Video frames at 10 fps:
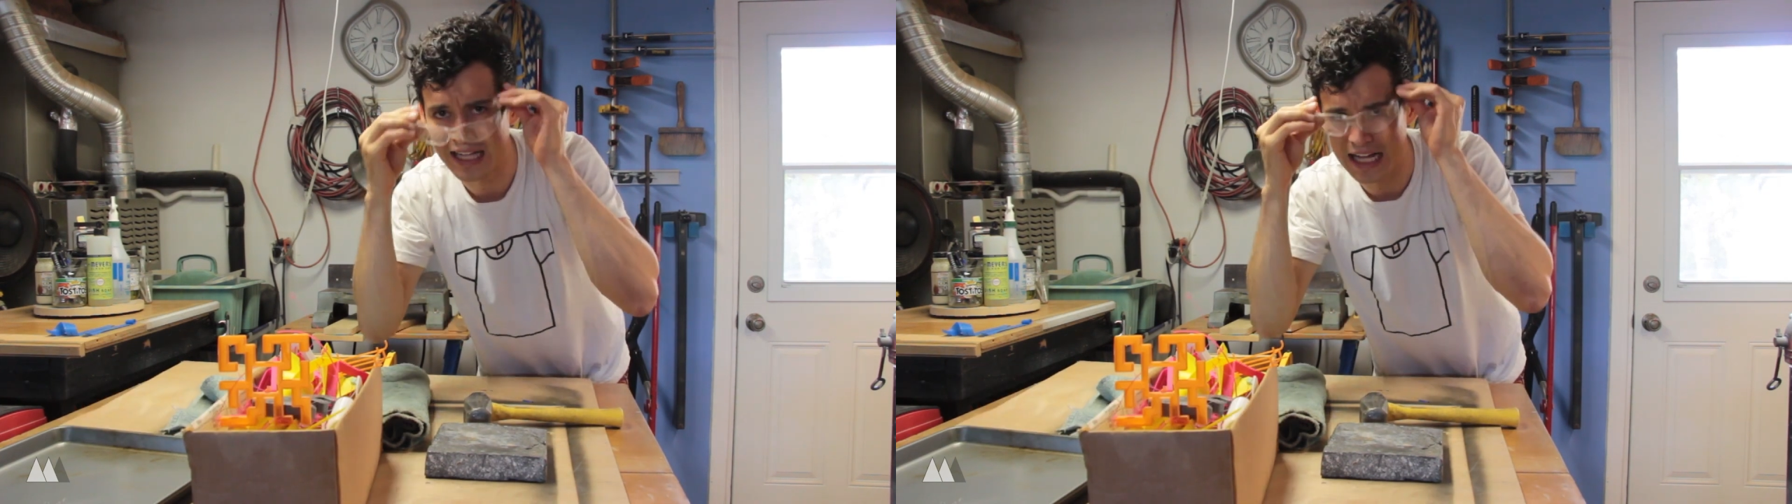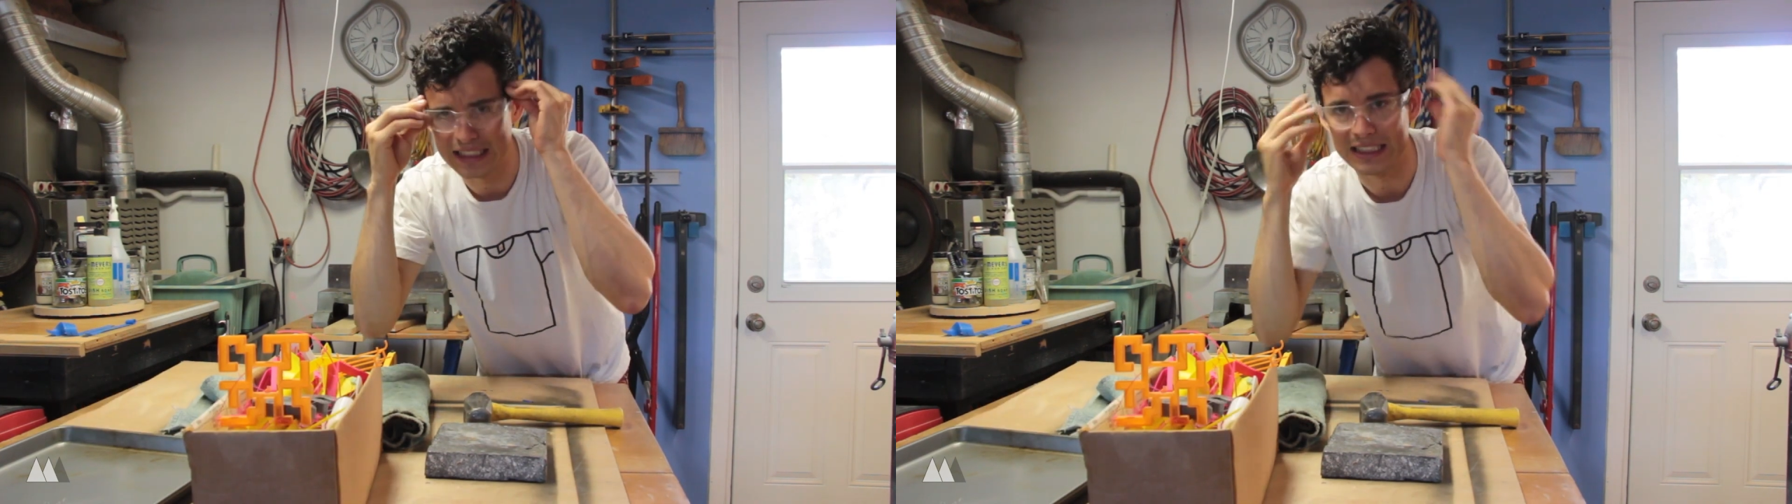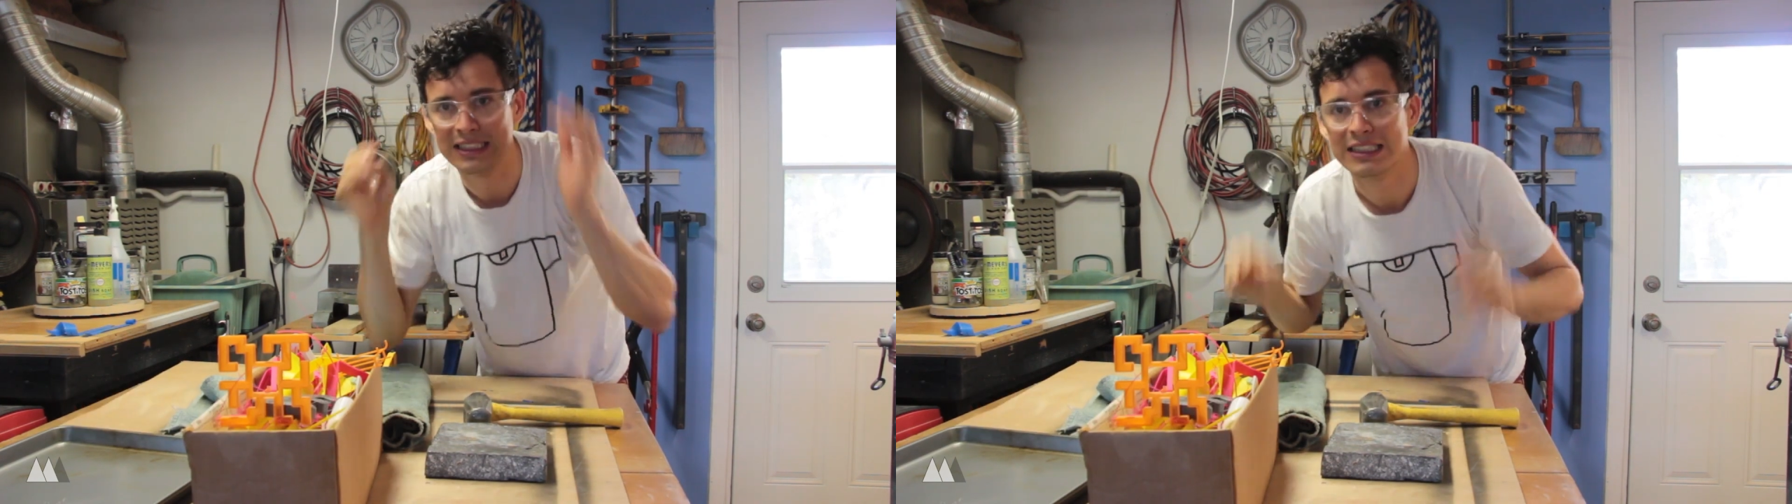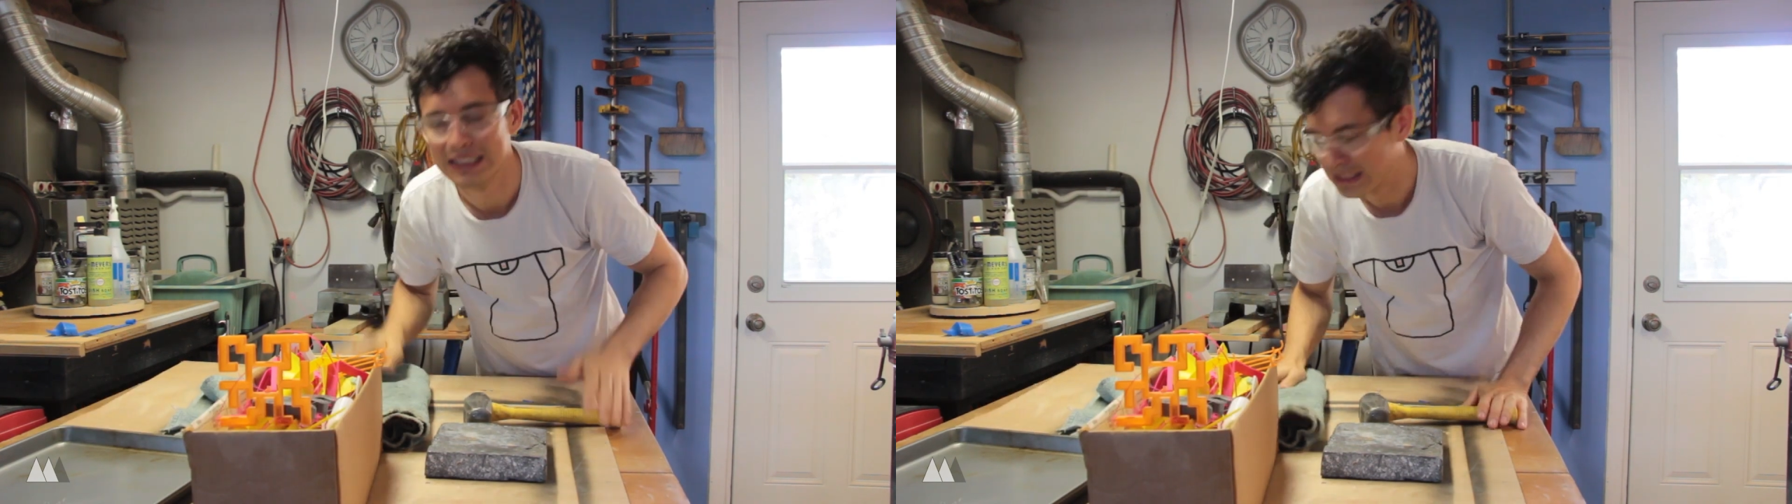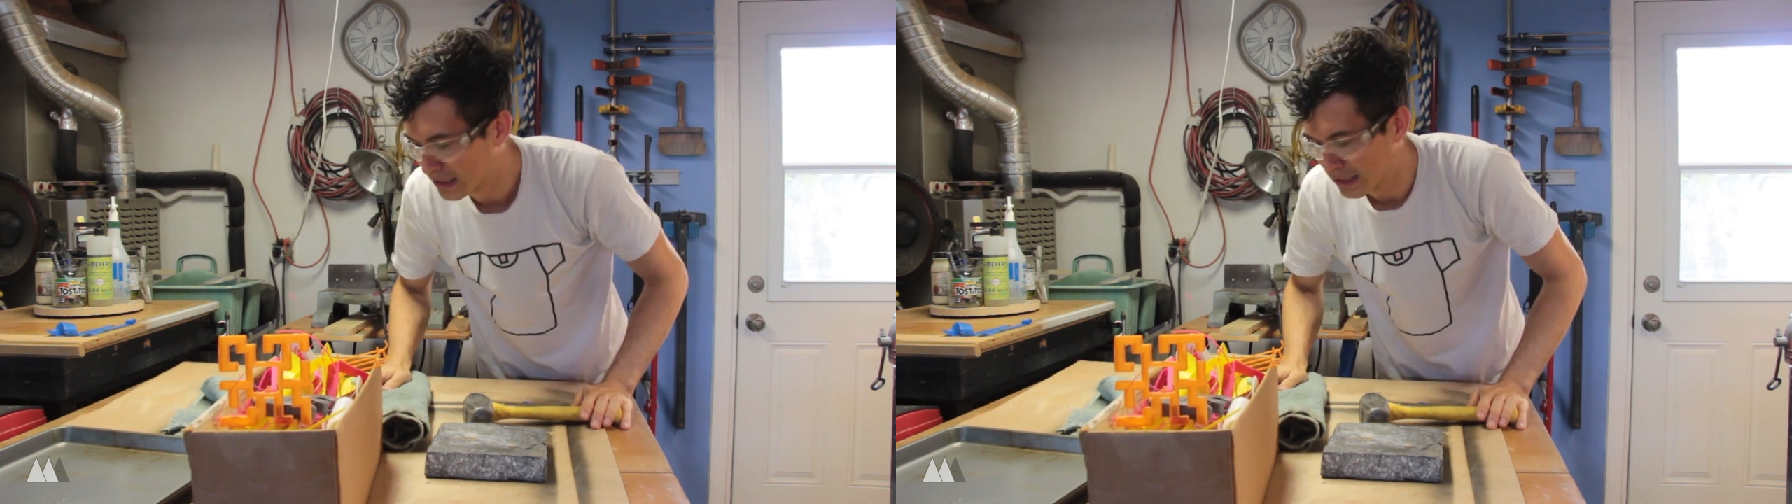glasses.
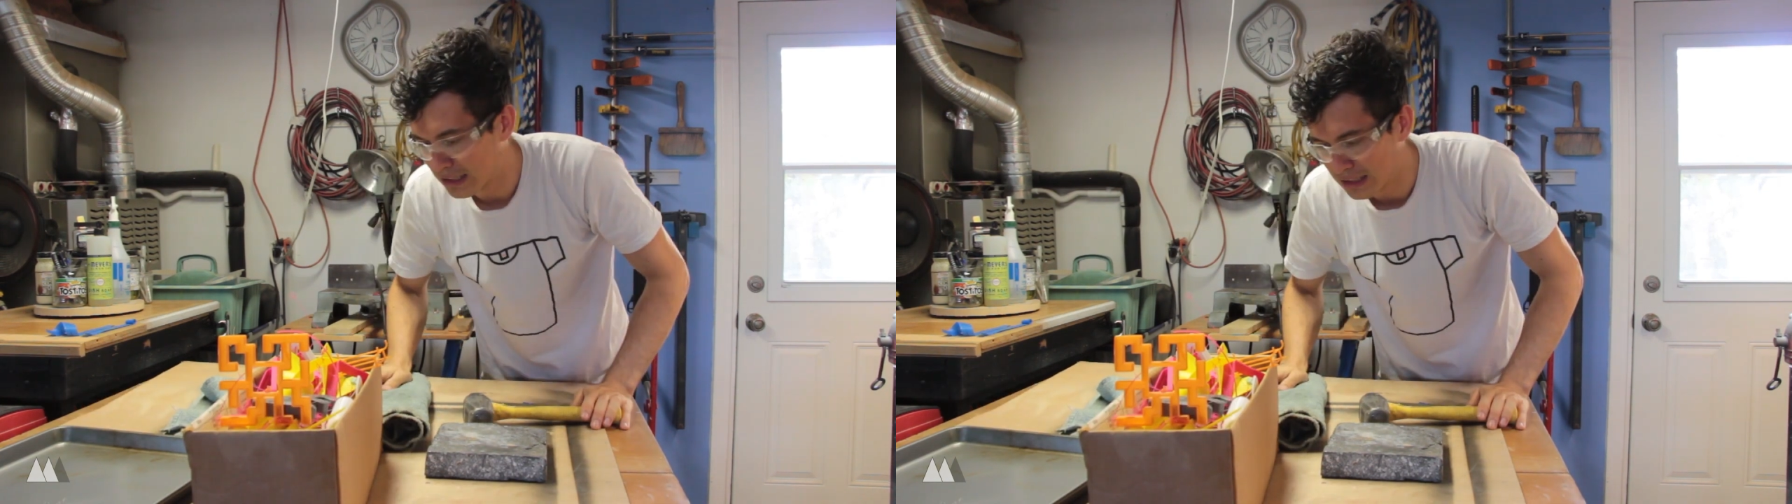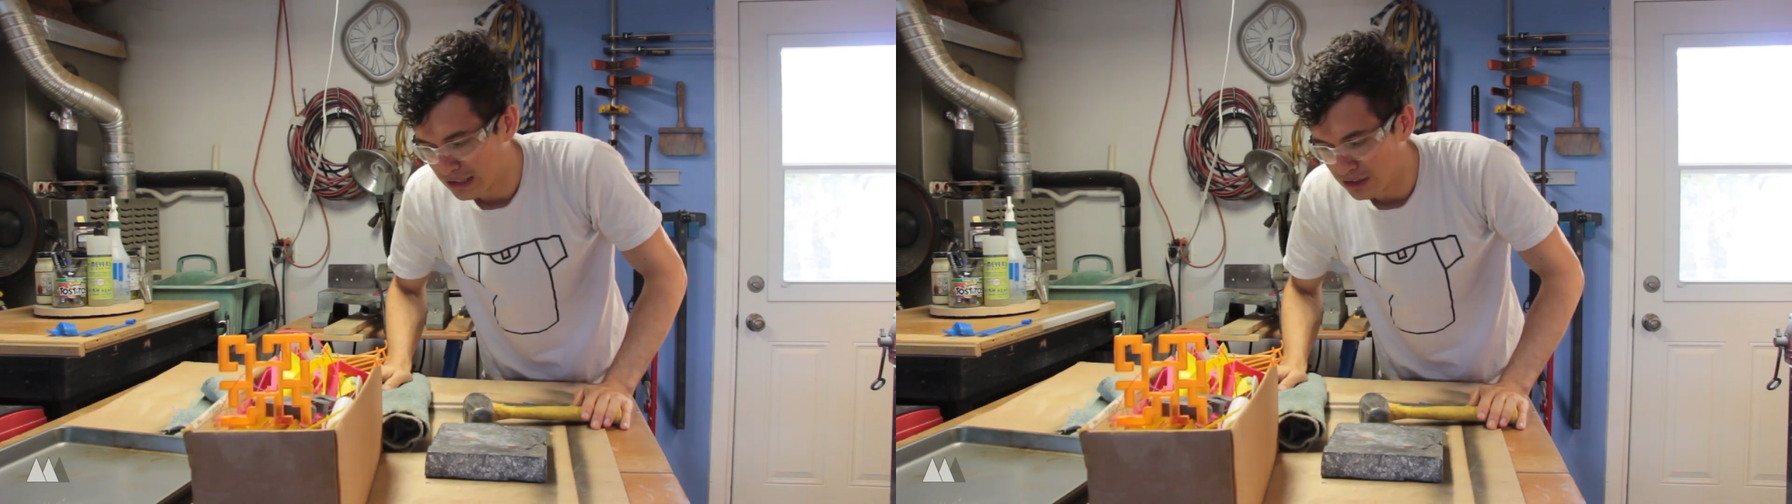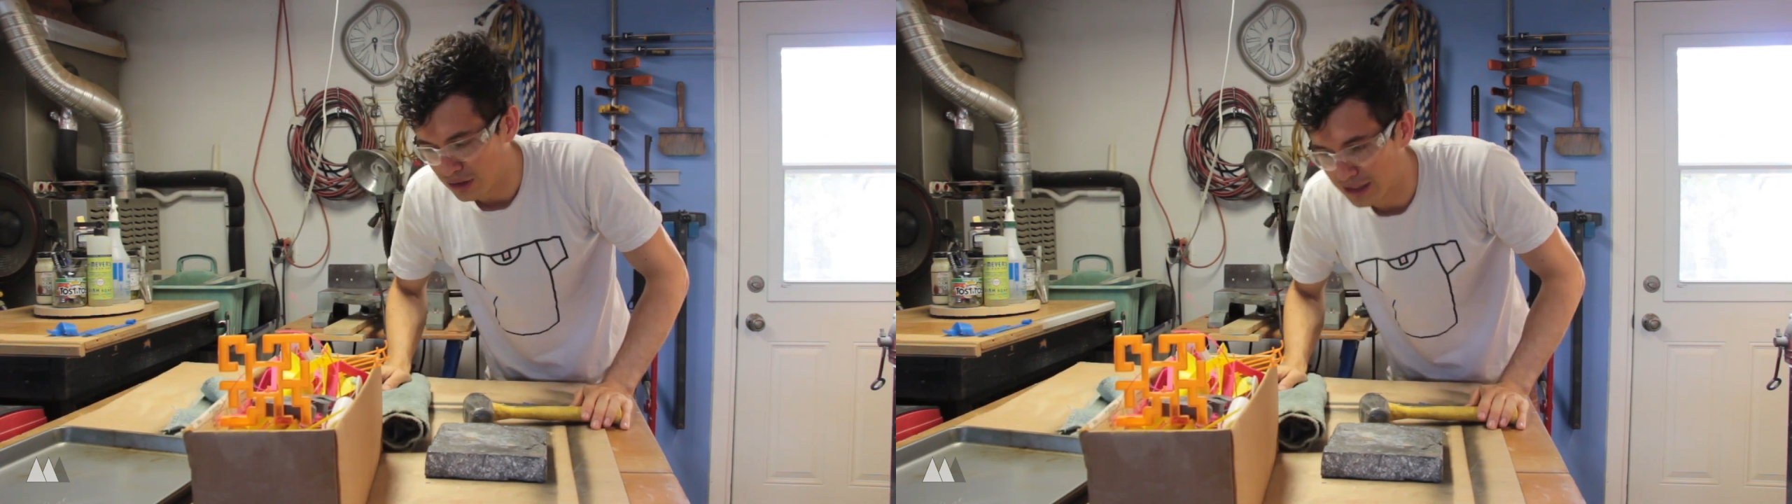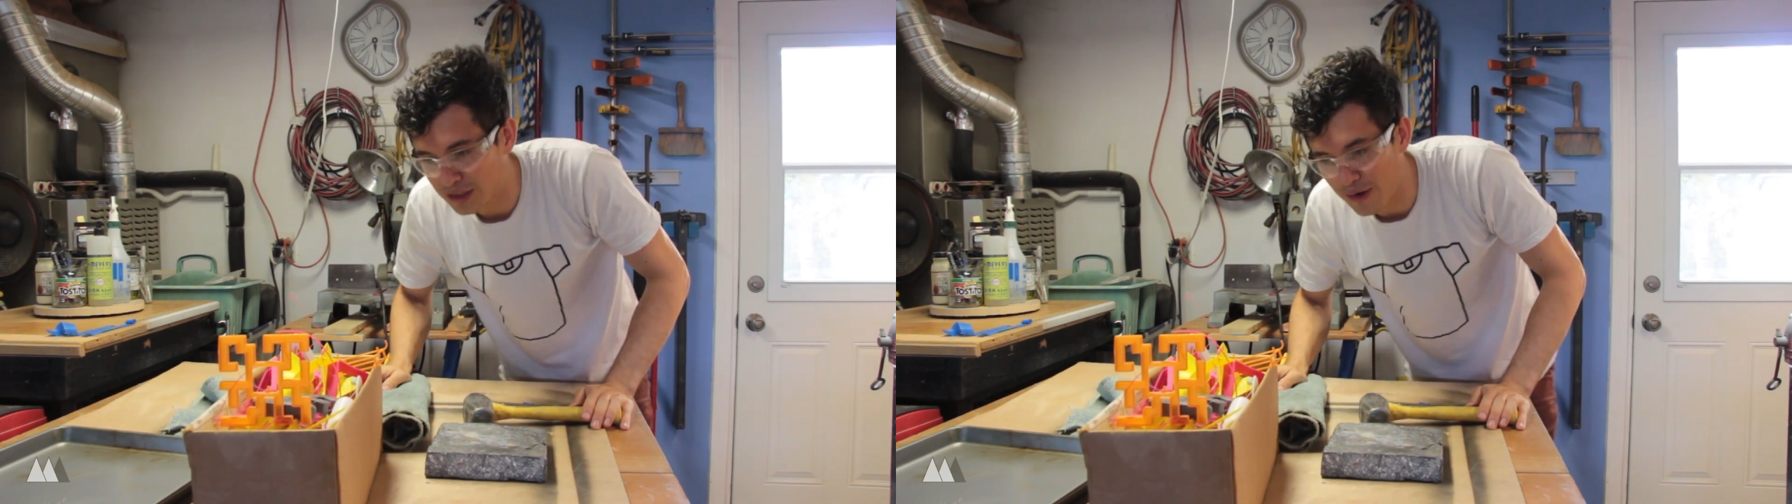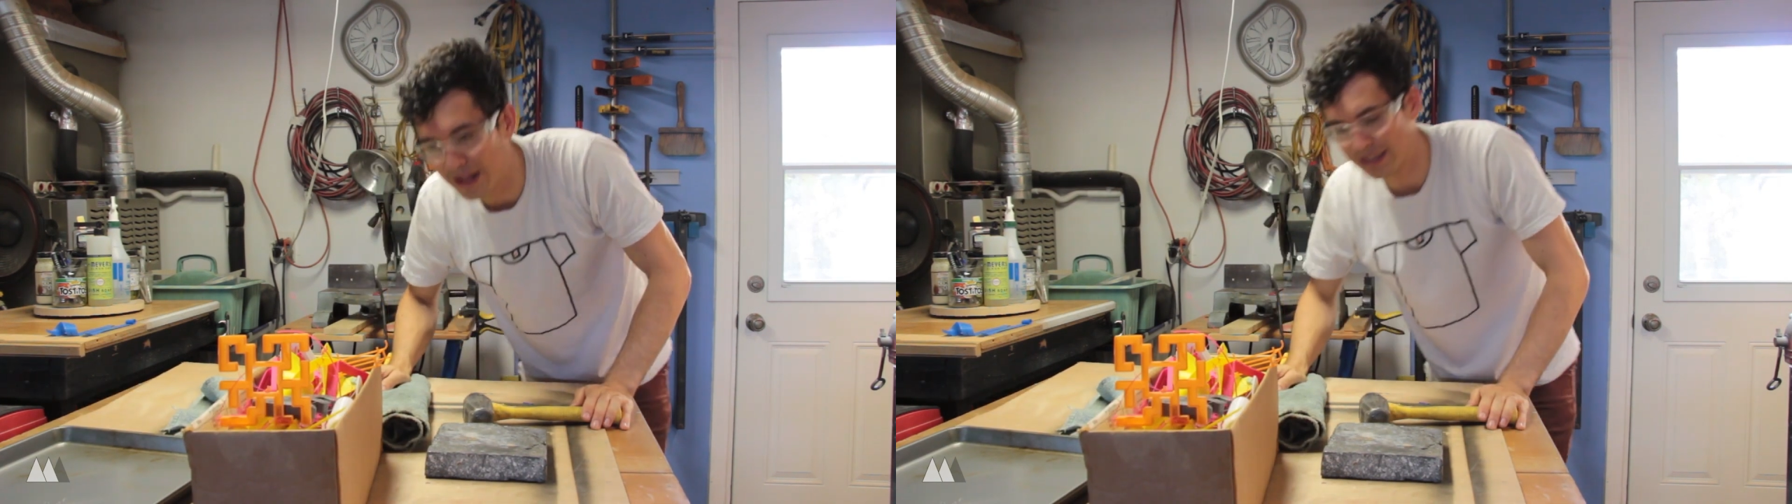So
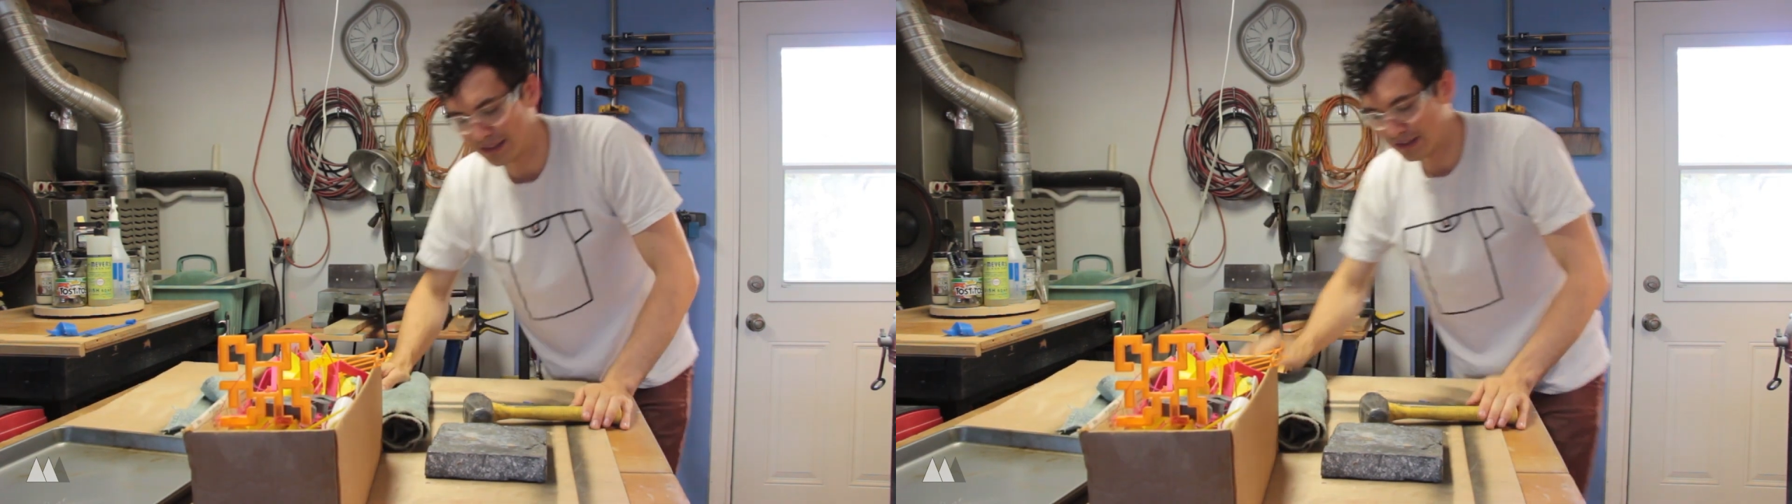let's go ahead and